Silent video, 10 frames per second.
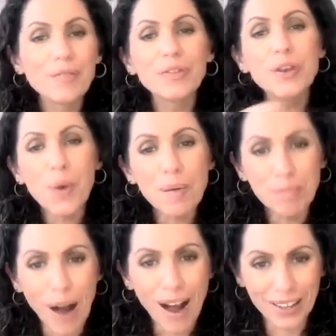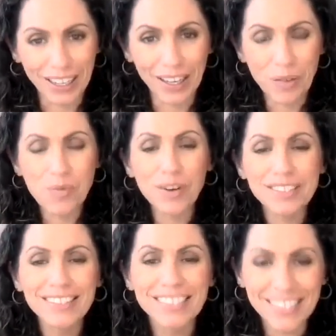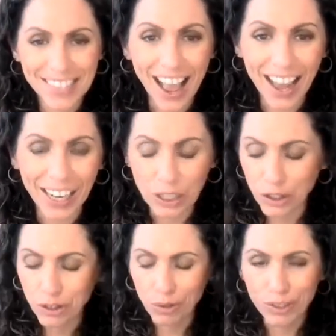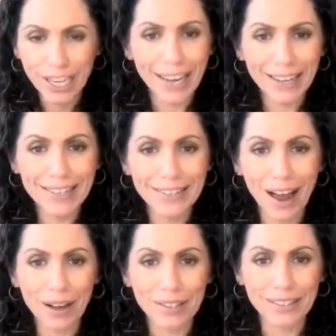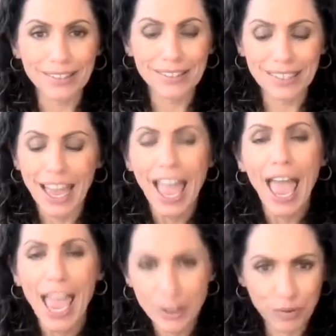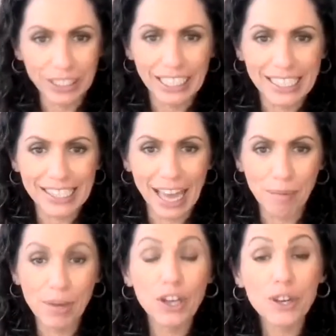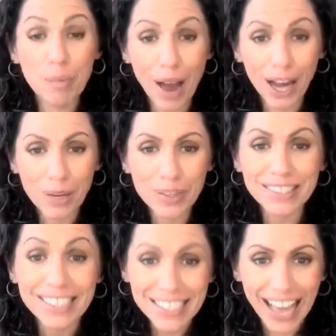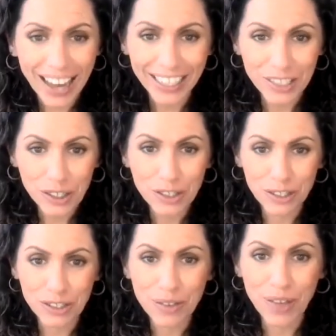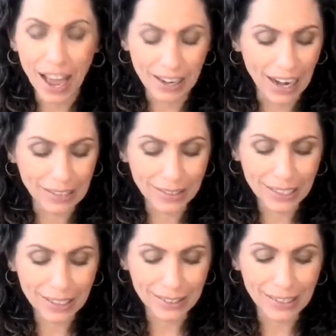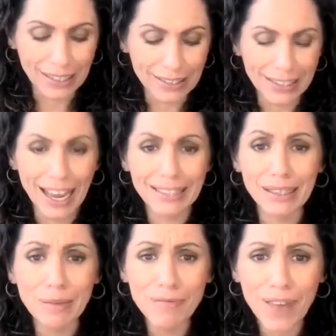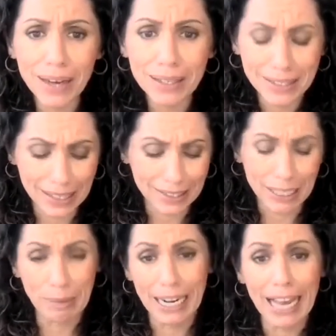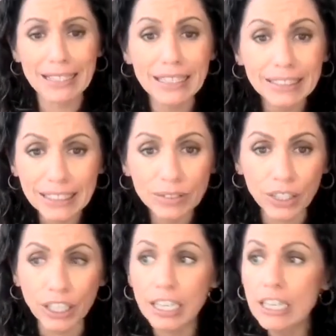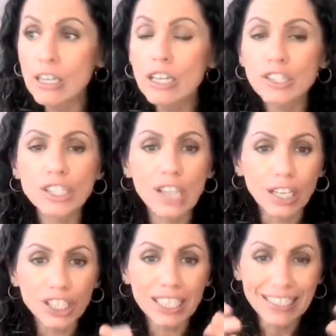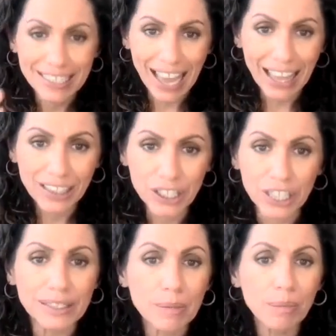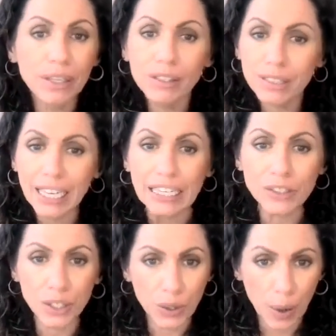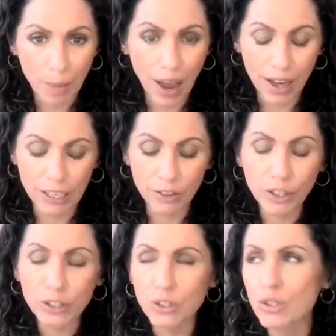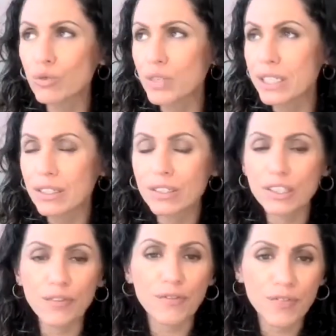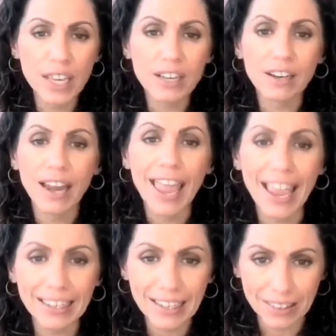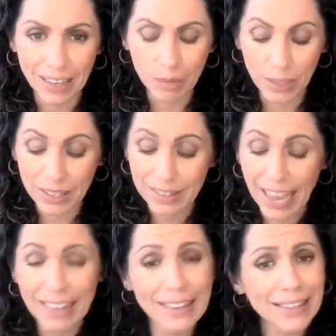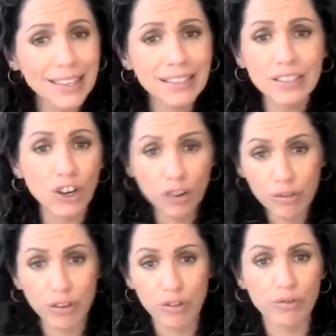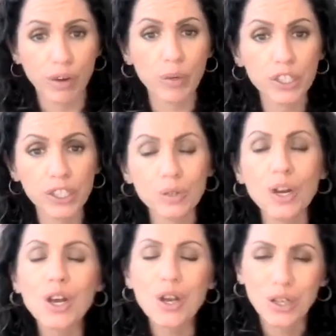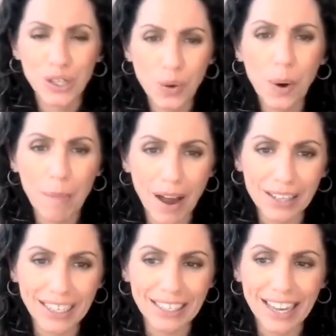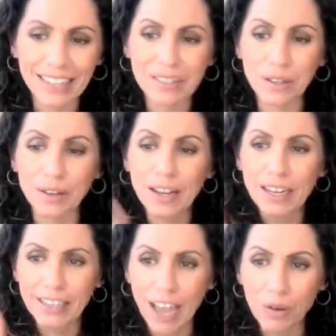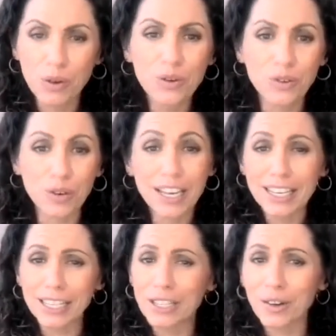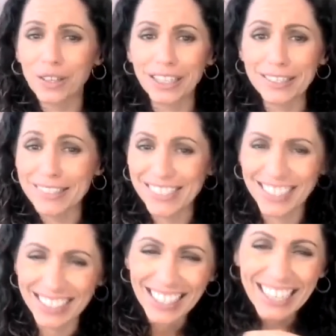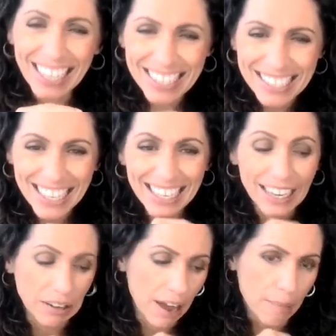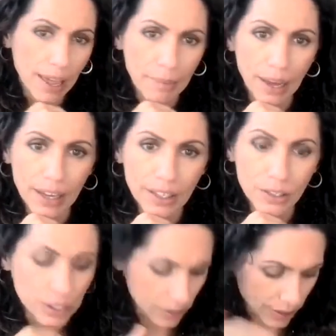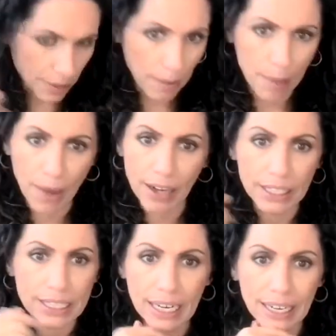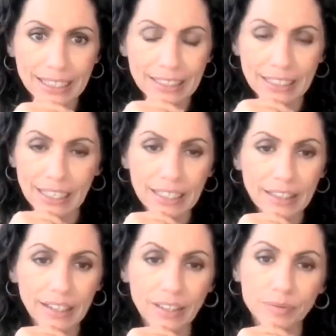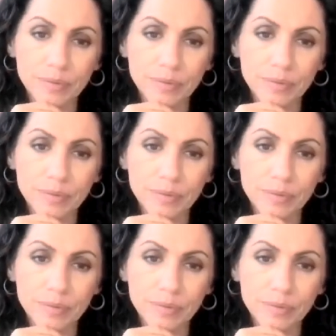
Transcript: Your body was designed to take in toxins and release them. Your body was designed to do that. It has kidneys, it has a lymphatic system, it has a liver. Such intelligence built into your body. There is no reason to fear anything, because anything this earth can throw at you, your body can handle. Now, who in the audience is thinking, not my body, you should see my body, it's not handling anything.